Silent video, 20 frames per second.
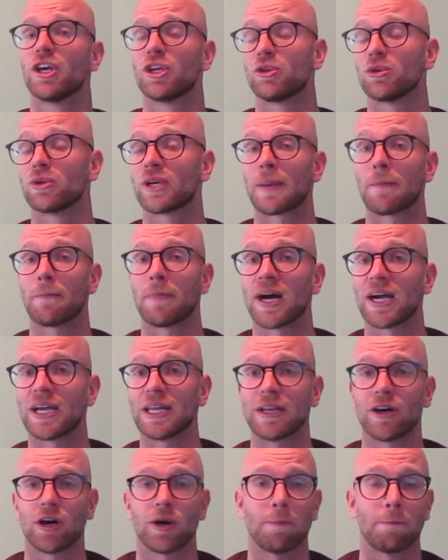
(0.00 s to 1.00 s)
you can buy it
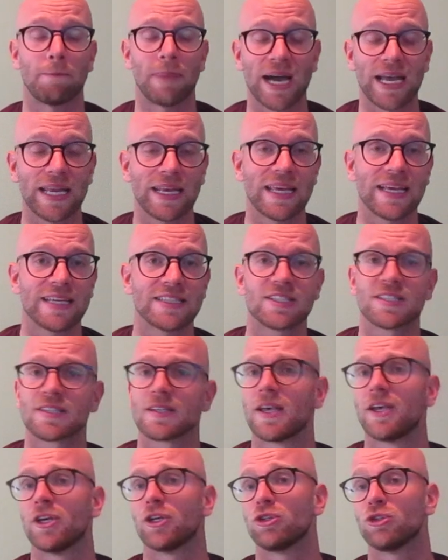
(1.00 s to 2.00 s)
on Binance,
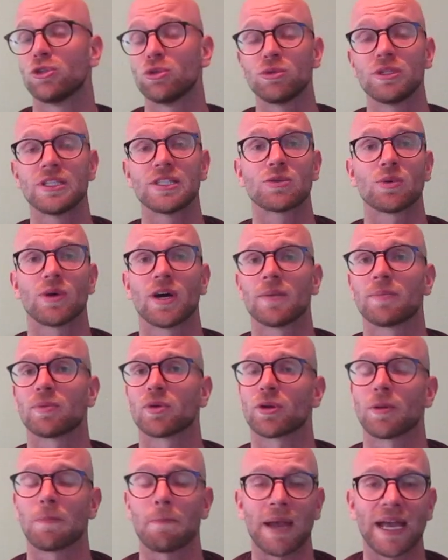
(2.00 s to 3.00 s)
Uniswap
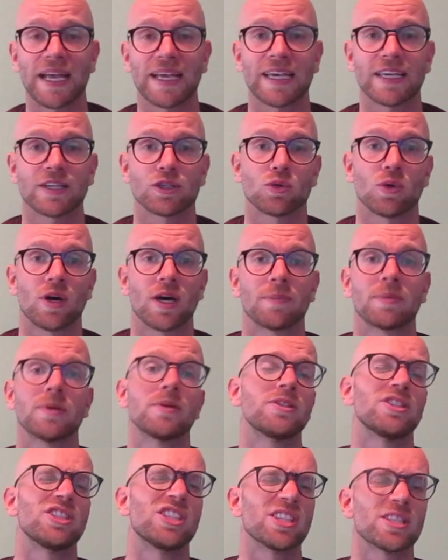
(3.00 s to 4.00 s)
or PancakeSwap.
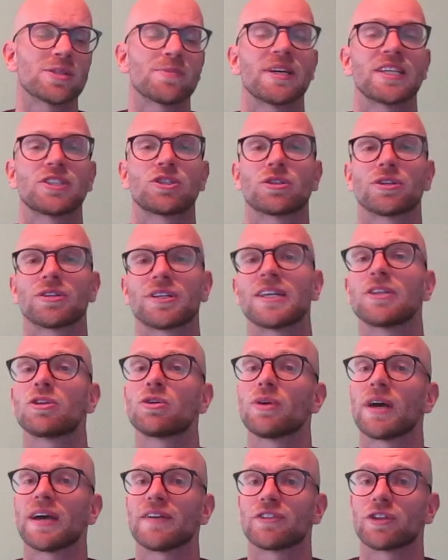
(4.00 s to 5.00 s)
Just make sure that
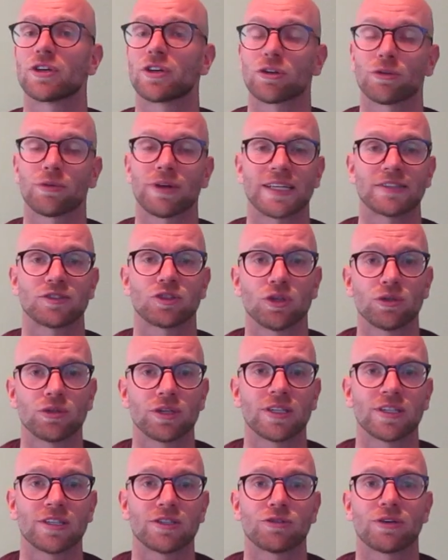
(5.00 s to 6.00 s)
you have the correct
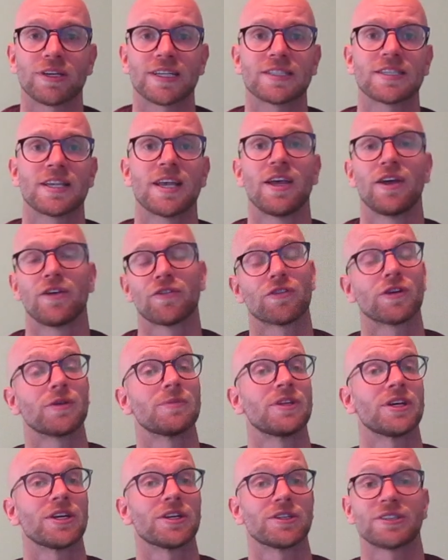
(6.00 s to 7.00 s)
token address from
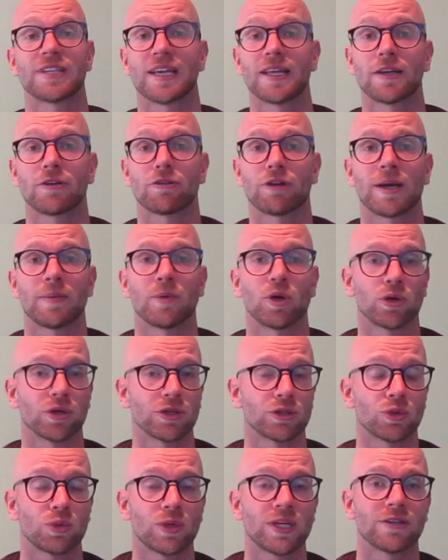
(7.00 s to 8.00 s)
their Telegram or
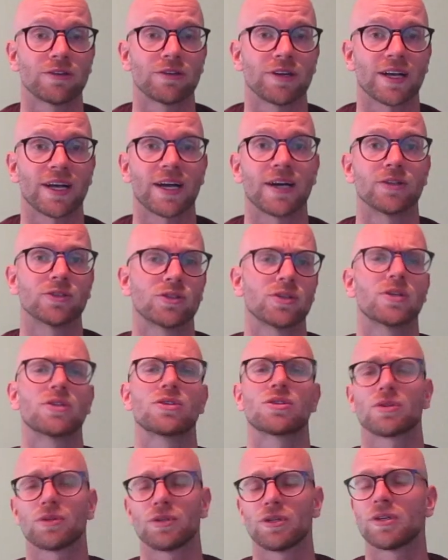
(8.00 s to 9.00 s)
Twitter account
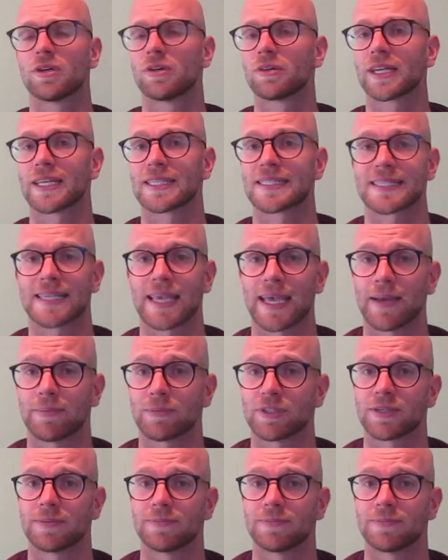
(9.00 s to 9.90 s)
so you don't get scammed.